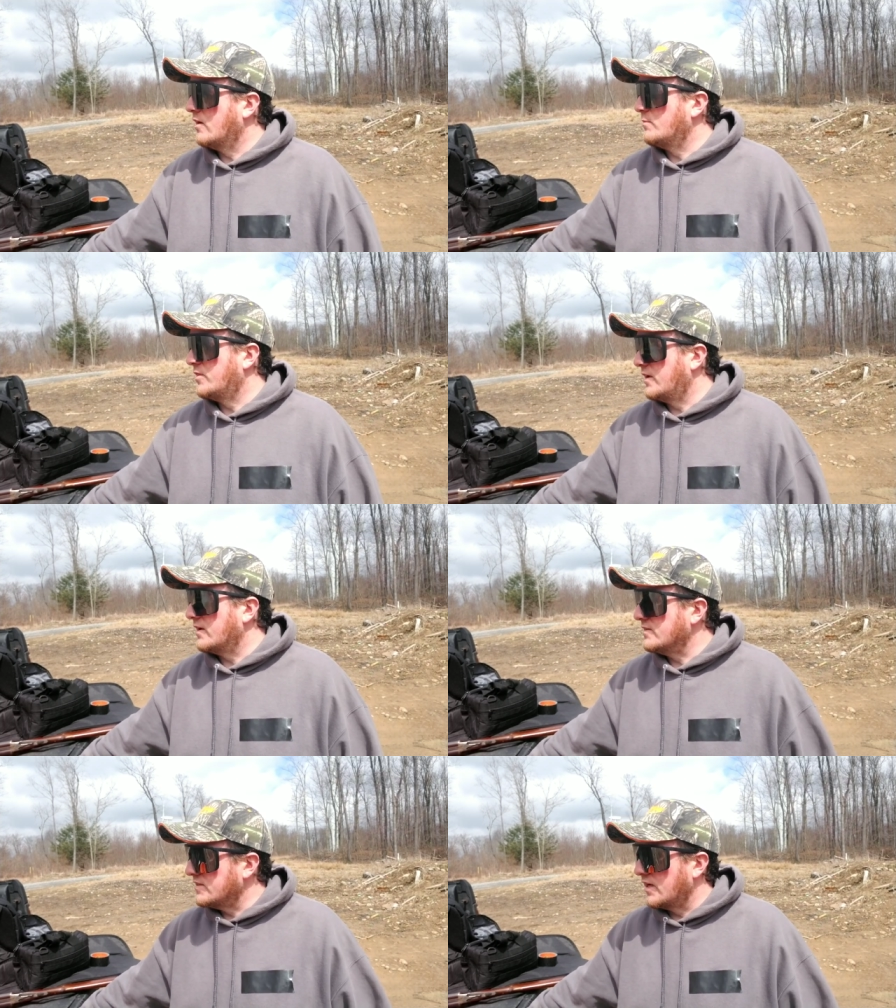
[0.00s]
it got me thinking.
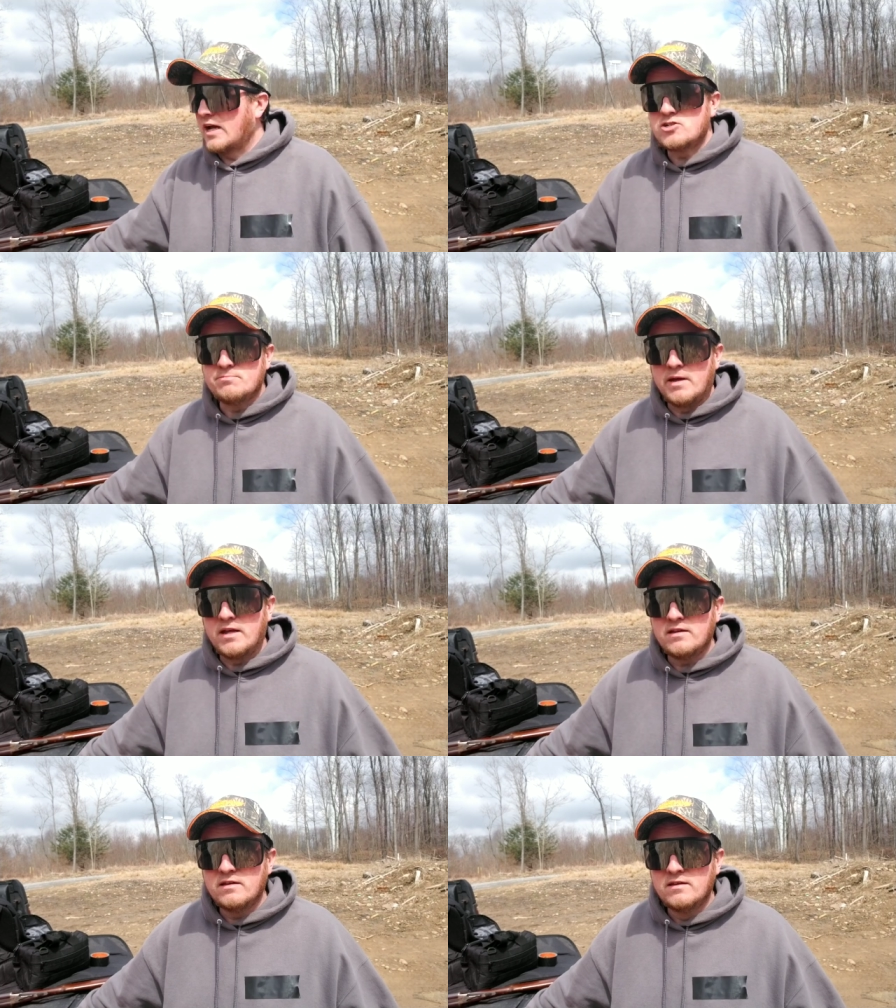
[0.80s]
I was like, I should
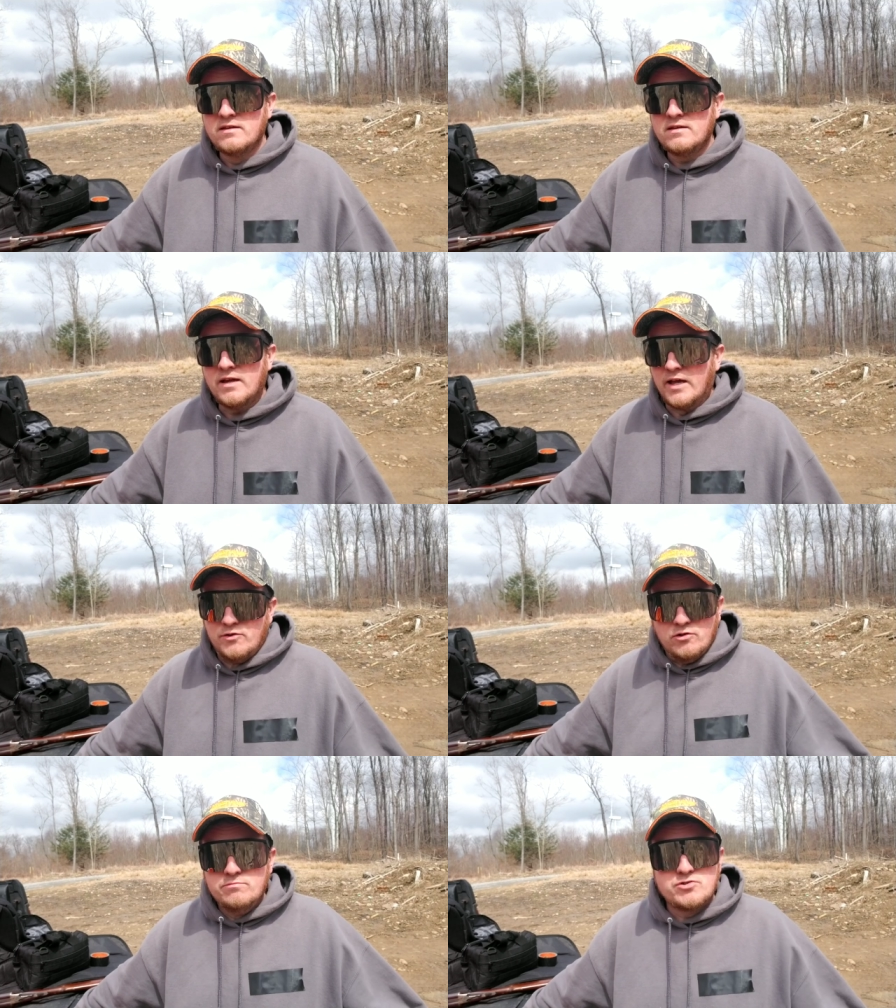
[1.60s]
make a
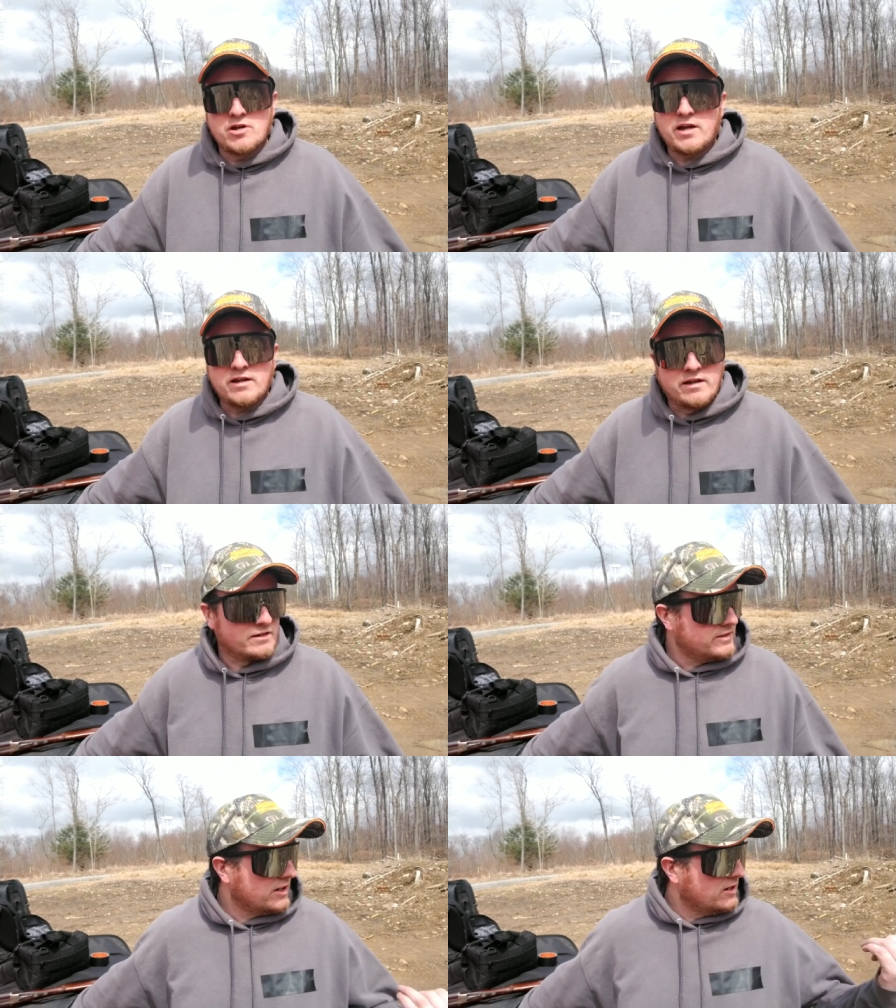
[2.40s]
Doom shotgun
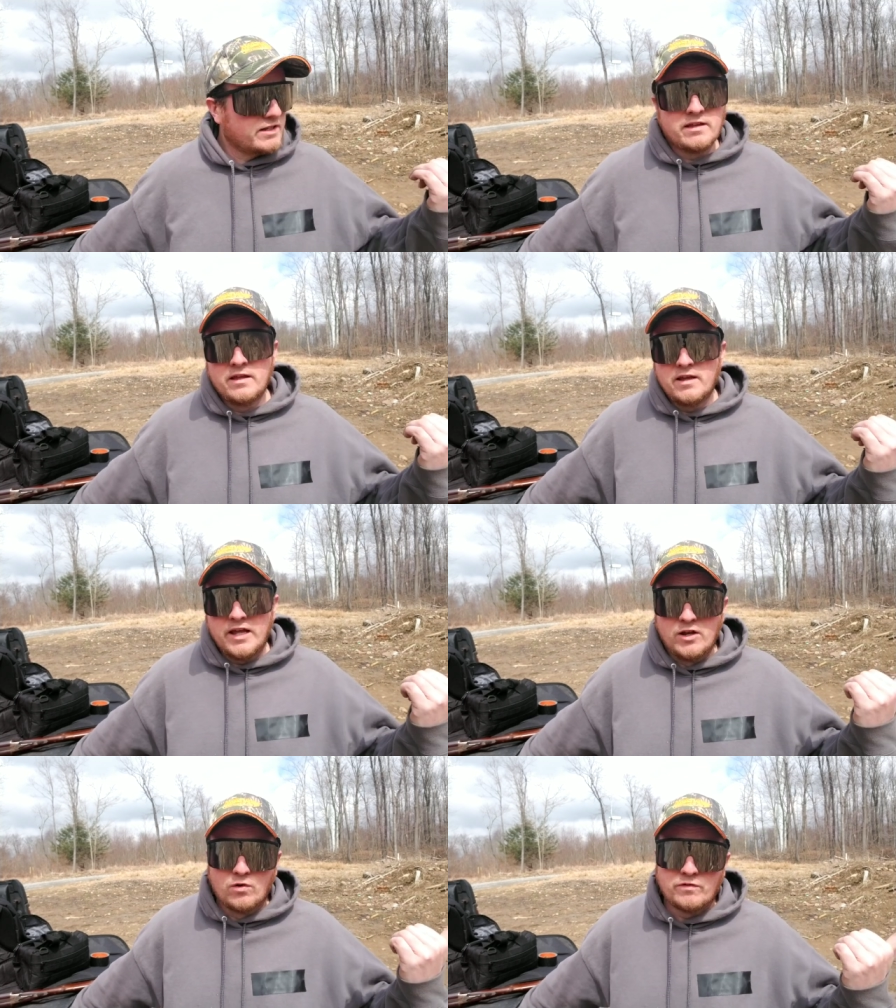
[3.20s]
because I got
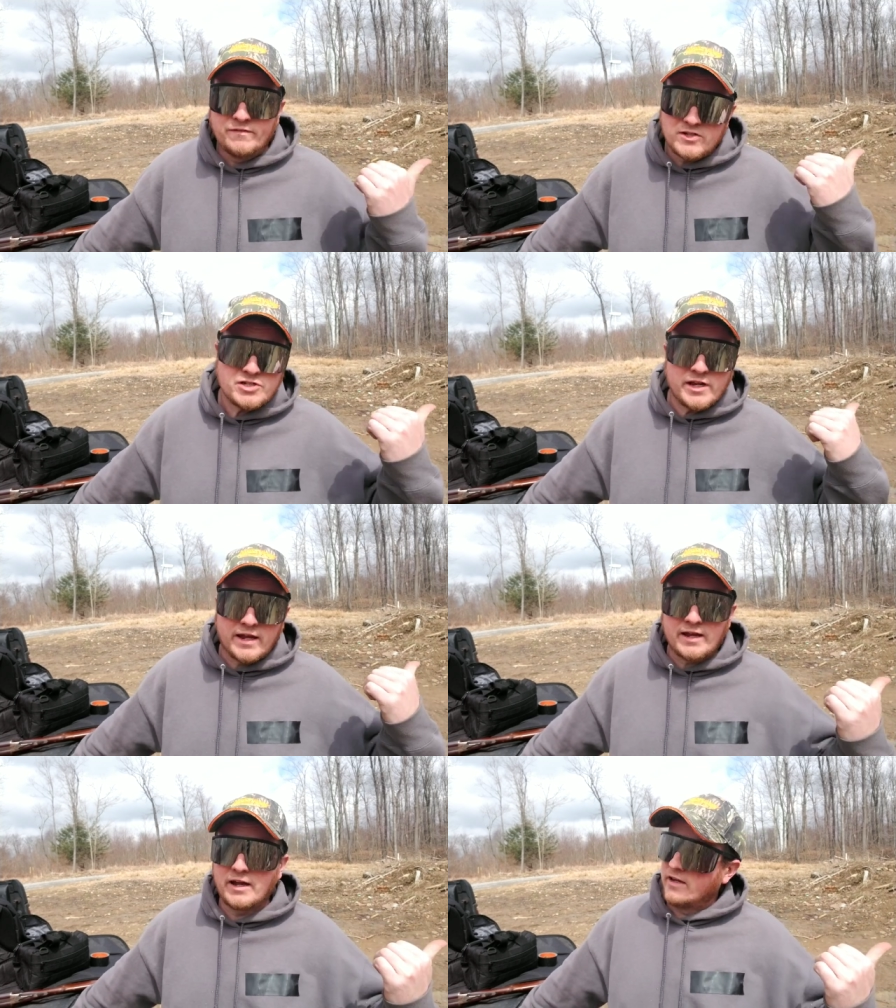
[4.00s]
an old fish
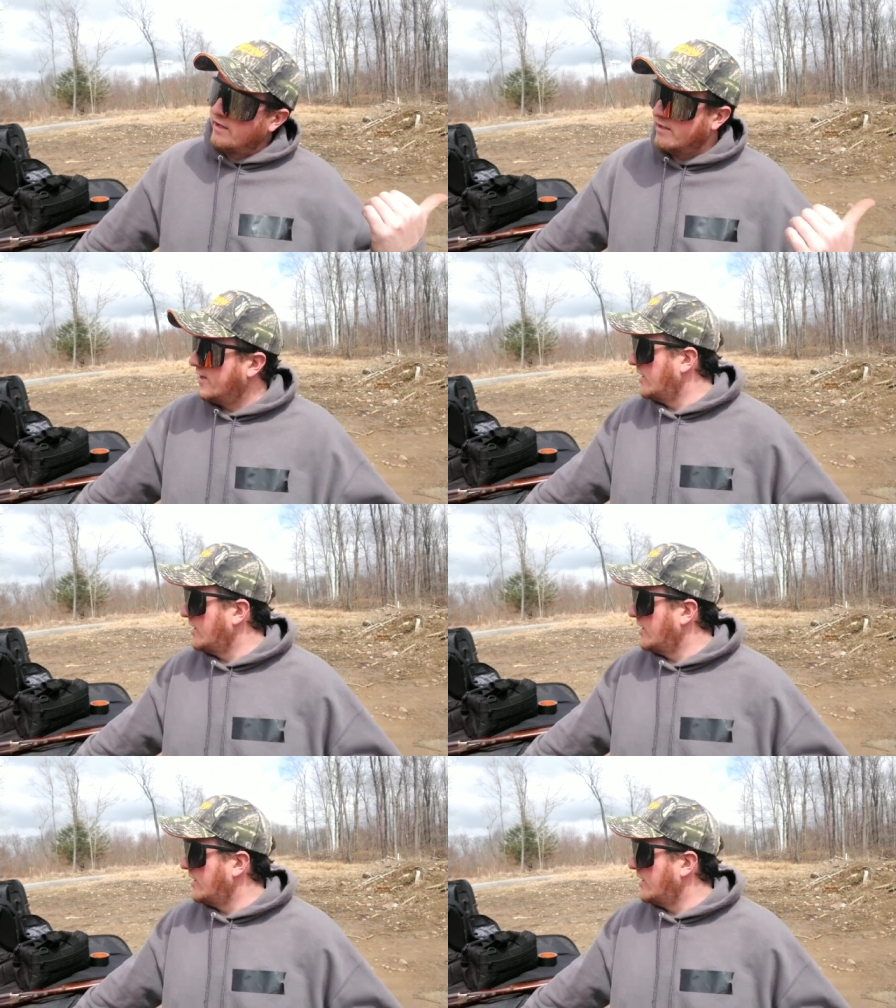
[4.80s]
tank I need to